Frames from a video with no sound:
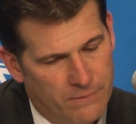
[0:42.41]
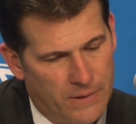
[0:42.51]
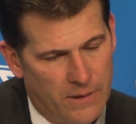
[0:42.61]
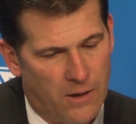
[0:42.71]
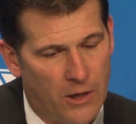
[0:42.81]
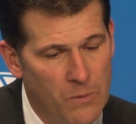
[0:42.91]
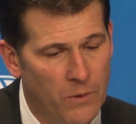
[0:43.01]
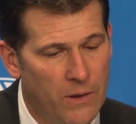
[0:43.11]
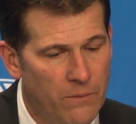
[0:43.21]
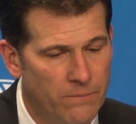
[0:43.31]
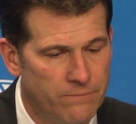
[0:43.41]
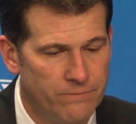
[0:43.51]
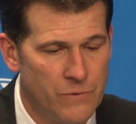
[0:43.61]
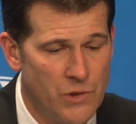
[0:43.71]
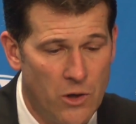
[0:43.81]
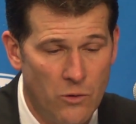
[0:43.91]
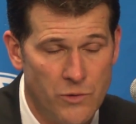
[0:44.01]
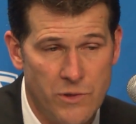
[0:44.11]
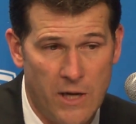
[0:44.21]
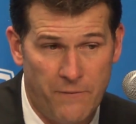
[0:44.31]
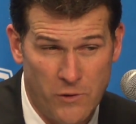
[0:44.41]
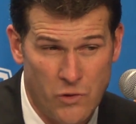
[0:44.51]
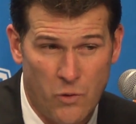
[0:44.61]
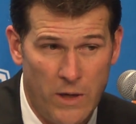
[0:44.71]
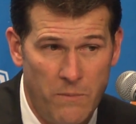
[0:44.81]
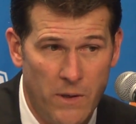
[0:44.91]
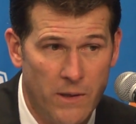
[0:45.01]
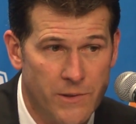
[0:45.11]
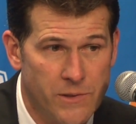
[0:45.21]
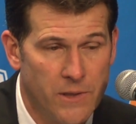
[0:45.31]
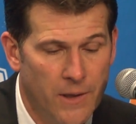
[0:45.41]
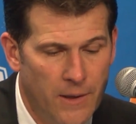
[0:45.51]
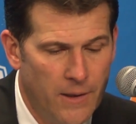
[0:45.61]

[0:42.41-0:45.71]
arguably Zoe's toughest 20 minutes